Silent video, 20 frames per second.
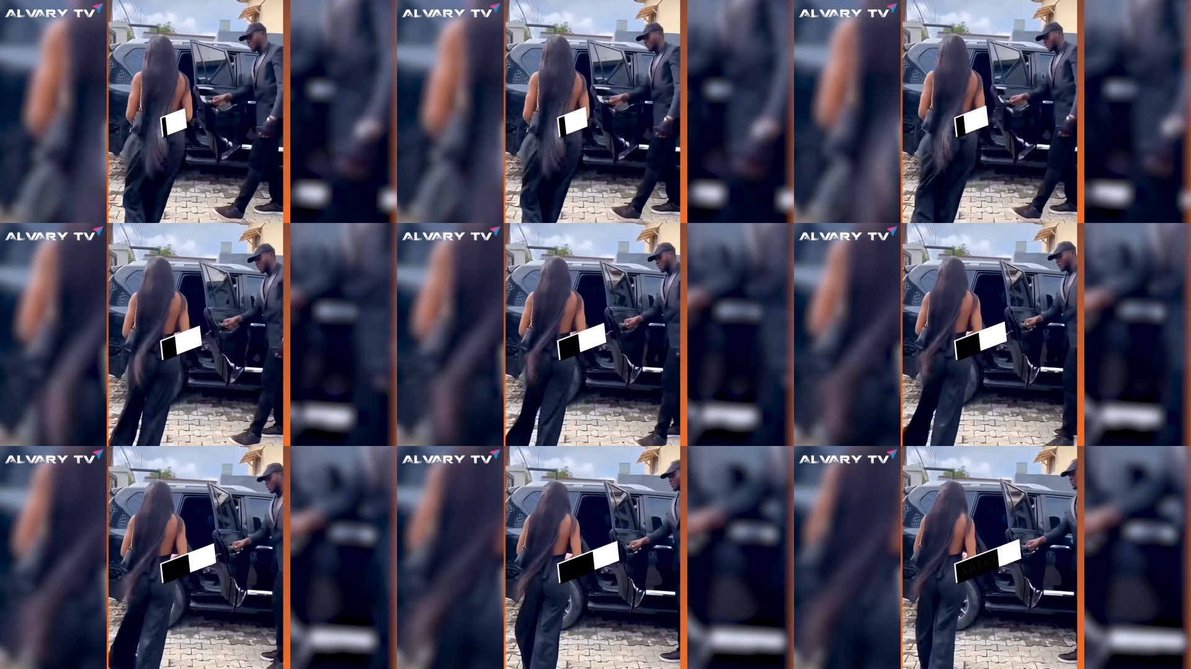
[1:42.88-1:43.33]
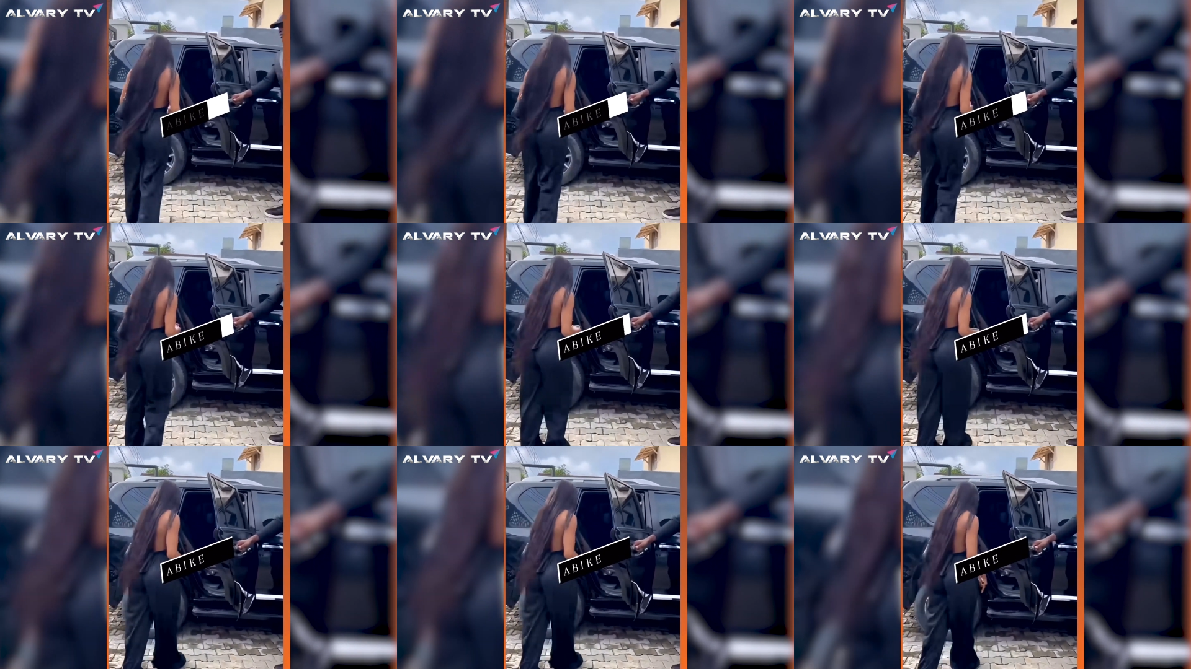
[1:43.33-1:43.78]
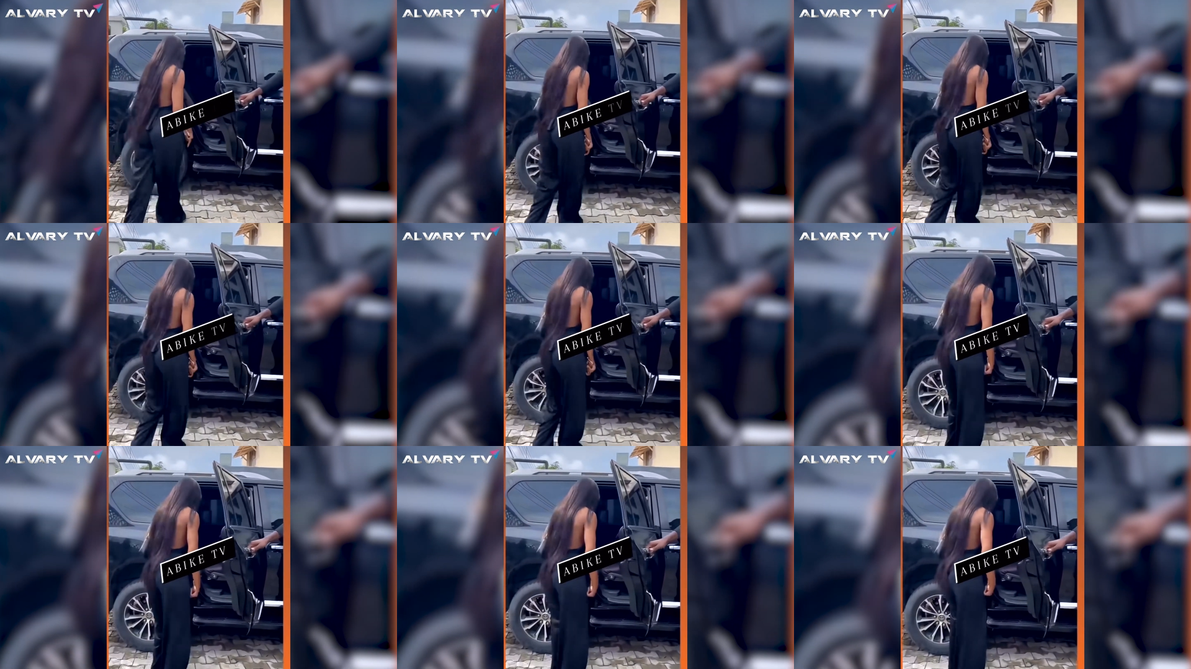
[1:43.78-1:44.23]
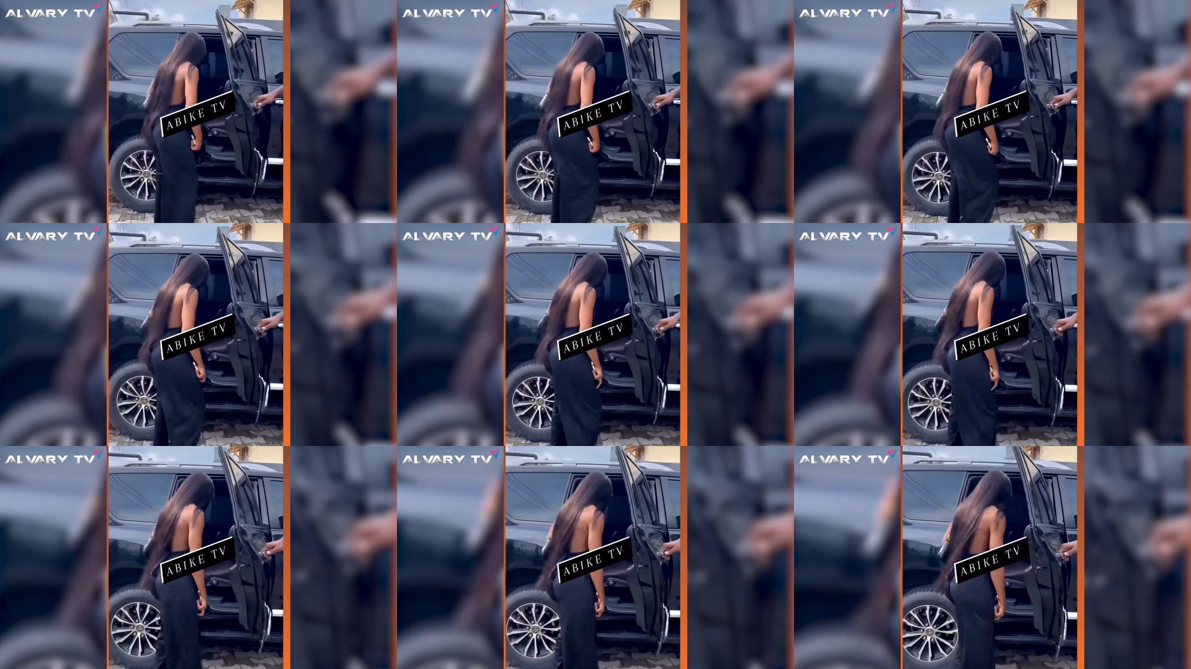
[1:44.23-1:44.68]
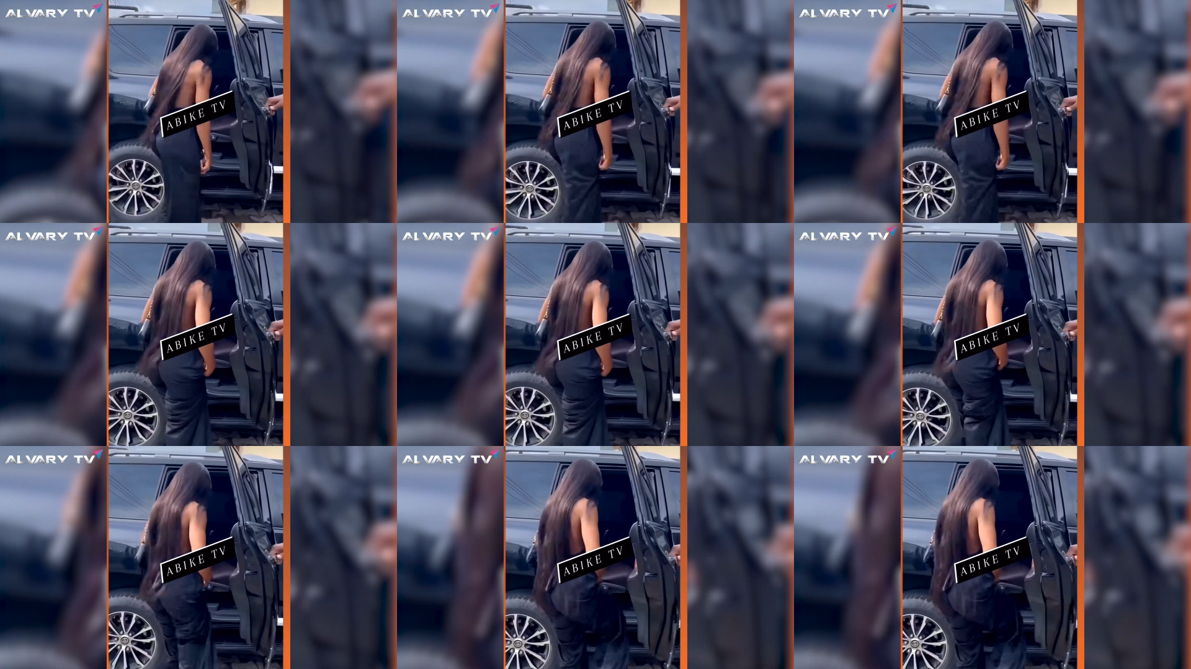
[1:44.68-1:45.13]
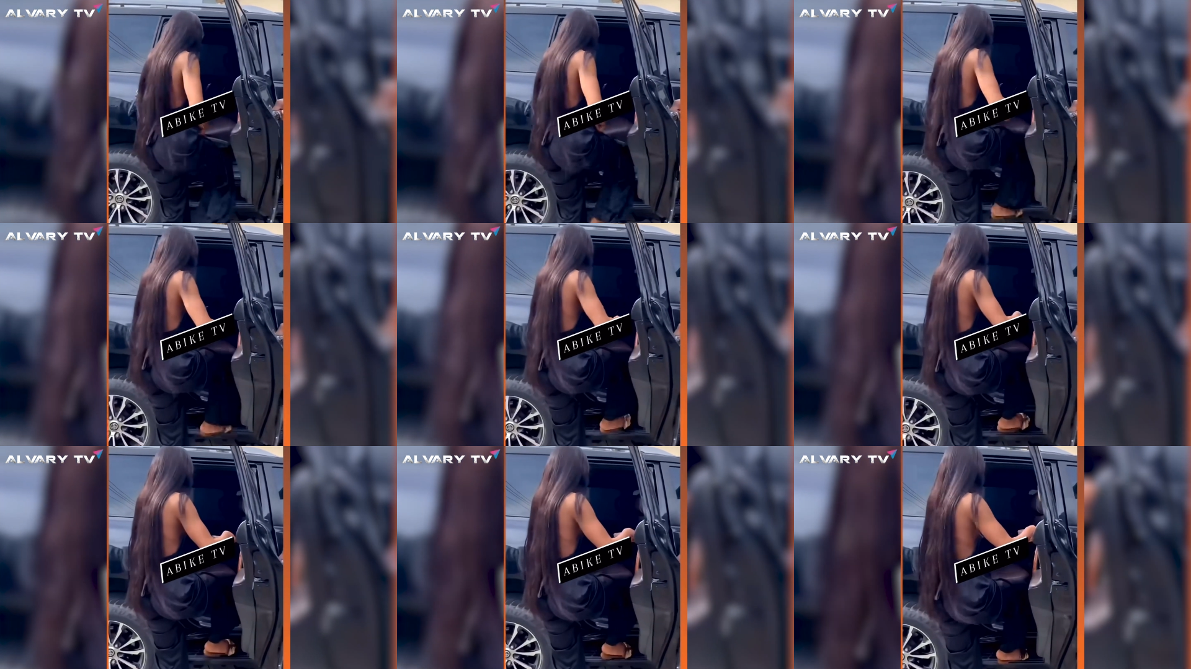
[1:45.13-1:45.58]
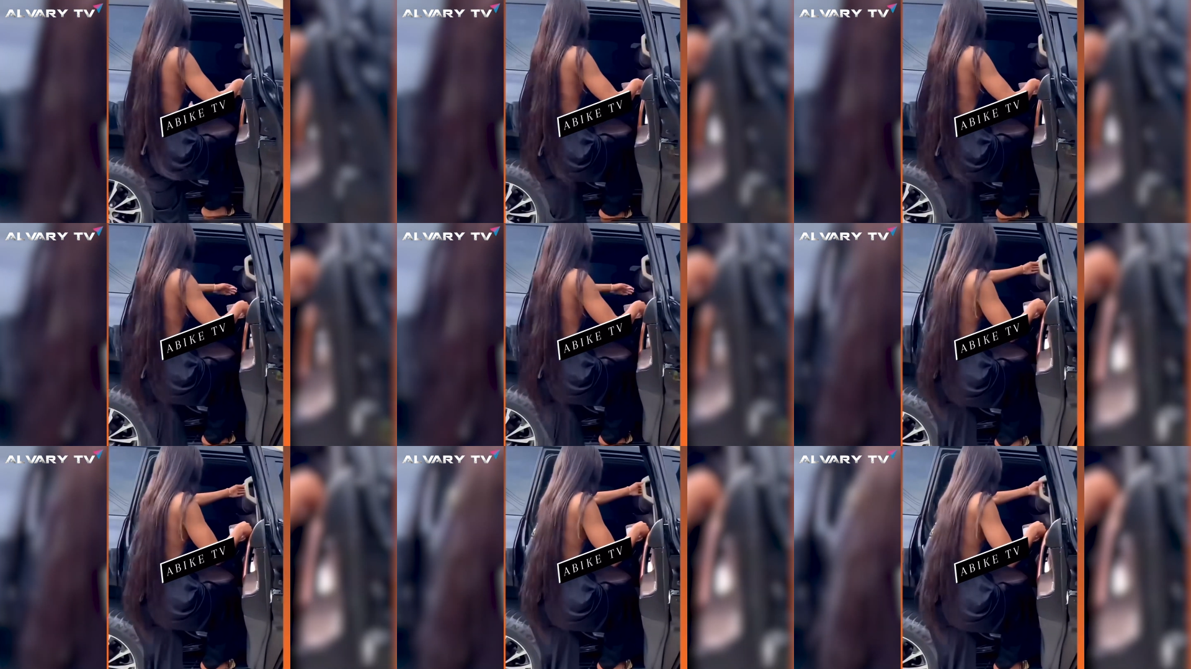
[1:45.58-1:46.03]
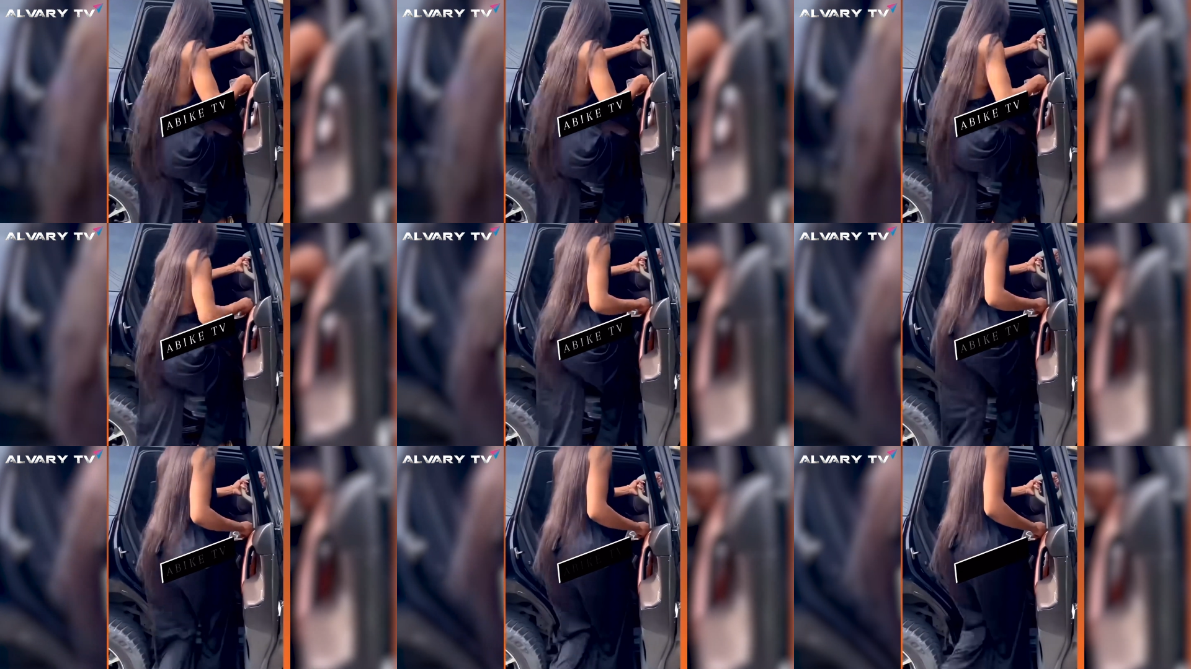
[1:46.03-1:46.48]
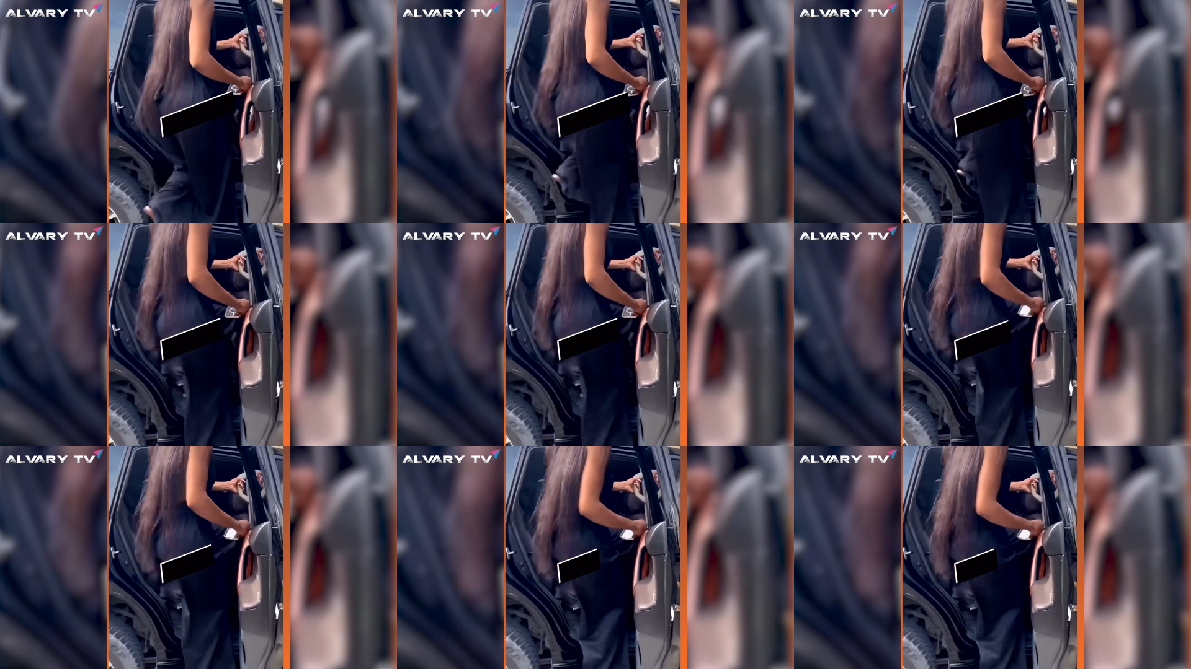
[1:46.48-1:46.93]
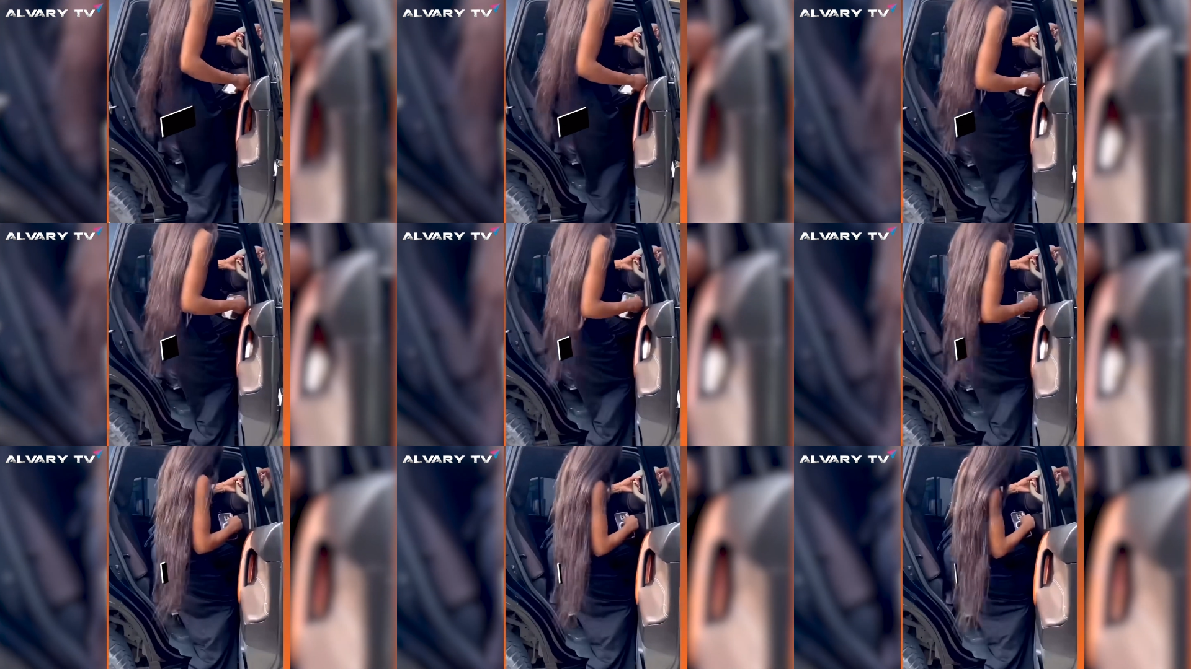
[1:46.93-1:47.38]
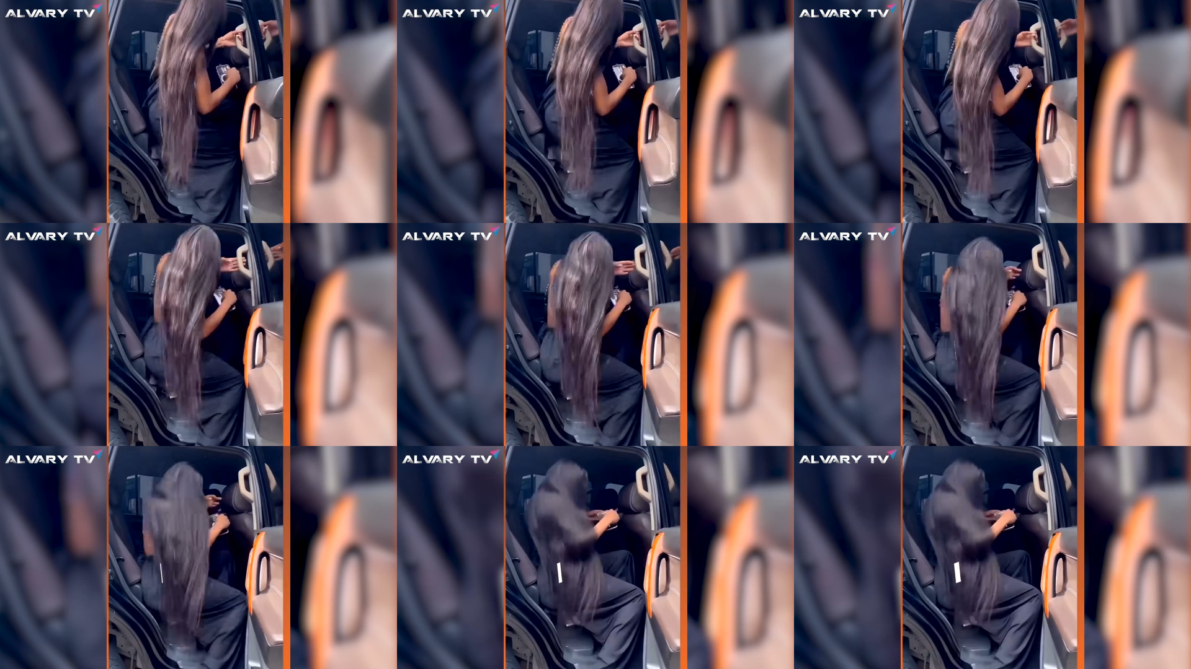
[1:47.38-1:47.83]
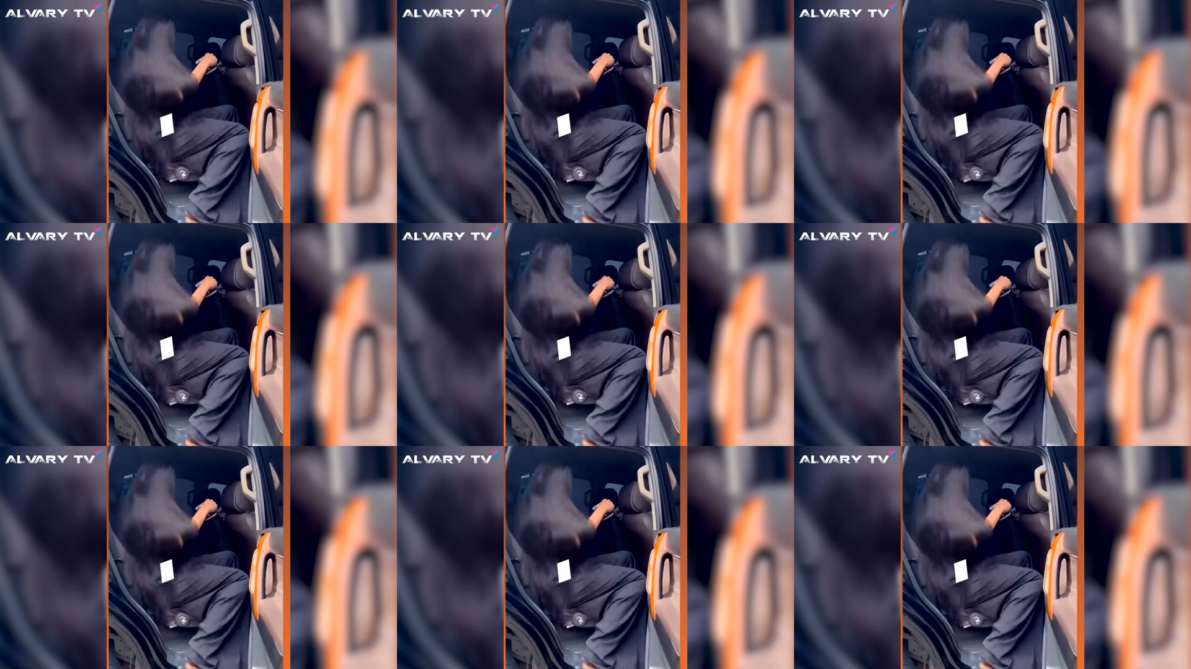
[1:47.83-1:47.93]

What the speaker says: (no speaker visible)